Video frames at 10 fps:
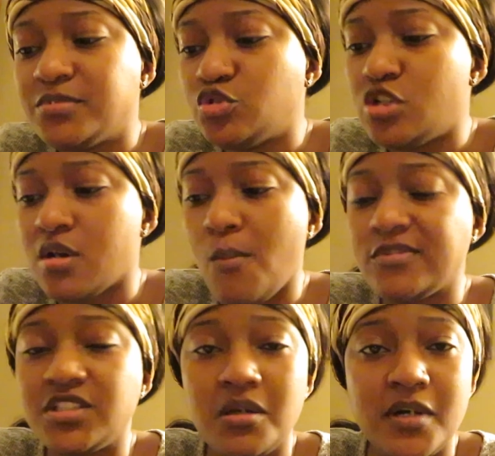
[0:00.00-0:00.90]
you know,
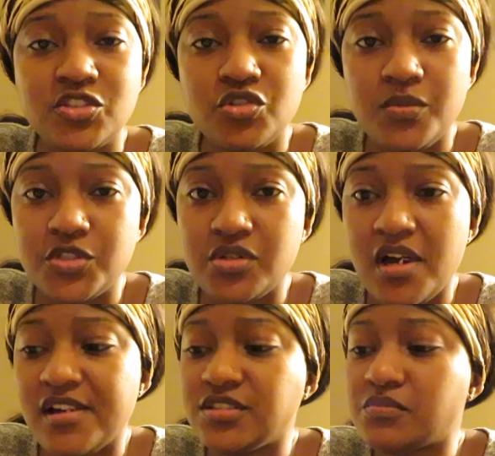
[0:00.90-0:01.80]
share my story with you
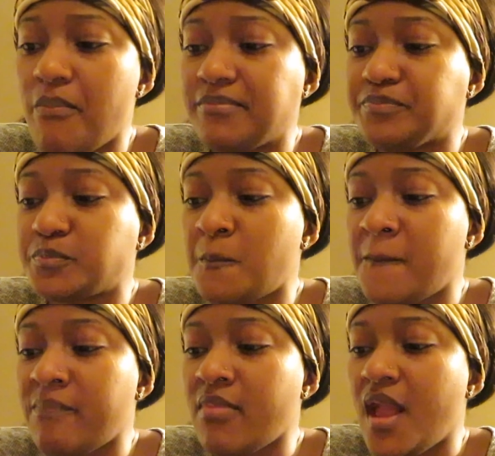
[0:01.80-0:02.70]
guys.
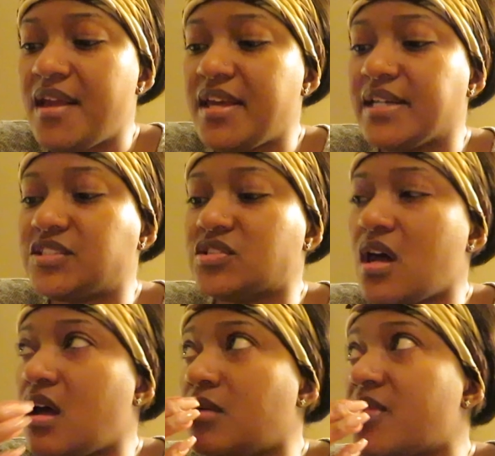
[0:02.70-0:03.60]
And
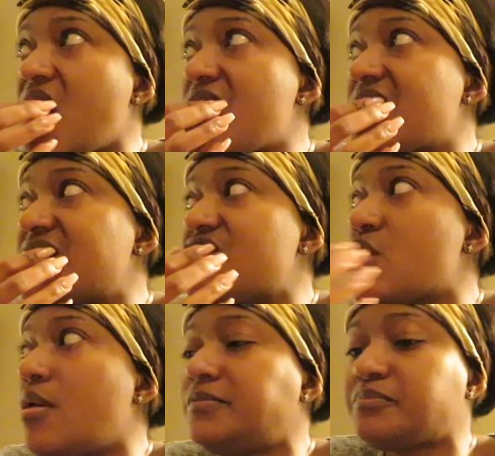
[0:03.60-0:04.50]
um,
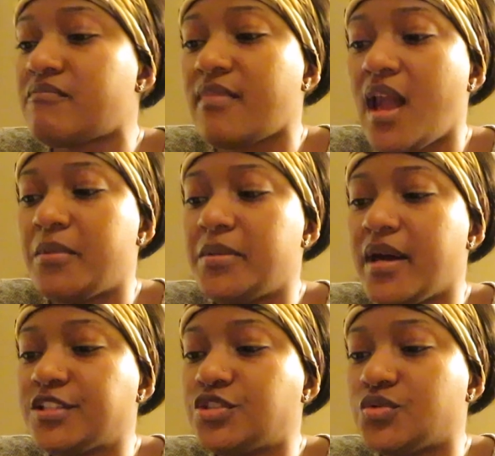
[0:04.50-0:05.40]
I'll be
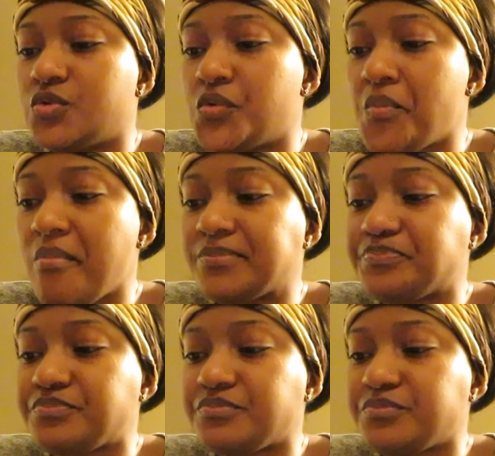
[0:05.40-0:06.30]
back soon
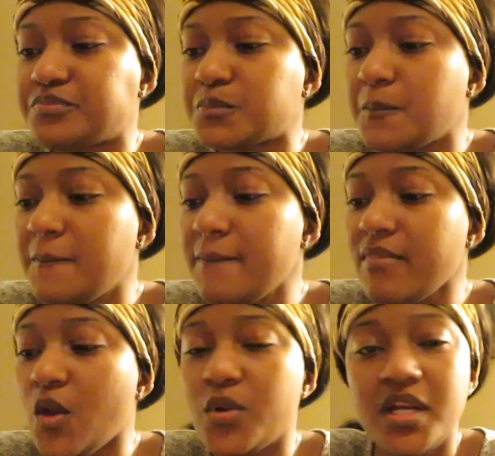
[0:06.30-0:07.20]

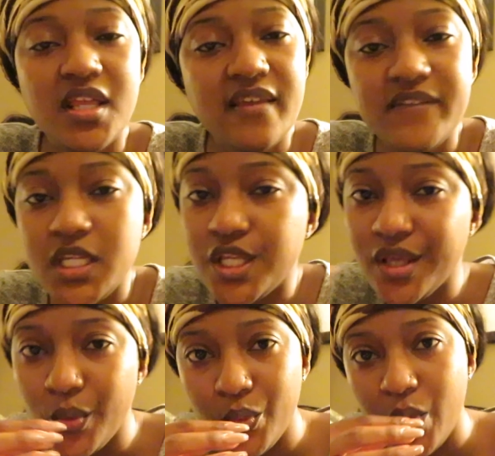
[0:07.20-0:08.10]
with another
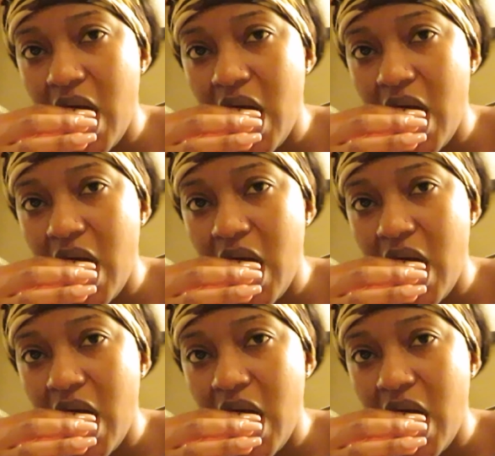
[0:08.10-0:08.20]
video.